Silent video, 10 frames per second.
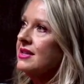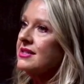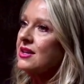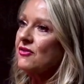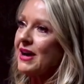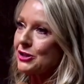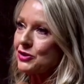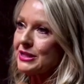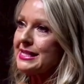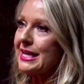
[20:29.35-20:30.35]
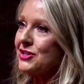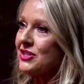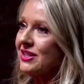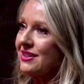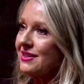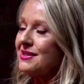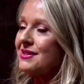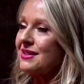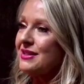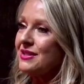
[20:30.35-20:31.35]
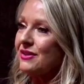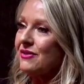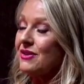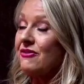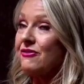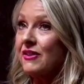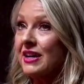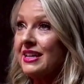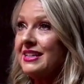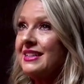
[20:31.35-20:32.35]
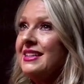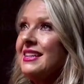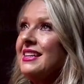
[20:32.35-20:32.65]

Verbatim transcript: self-actualization it's it's a fun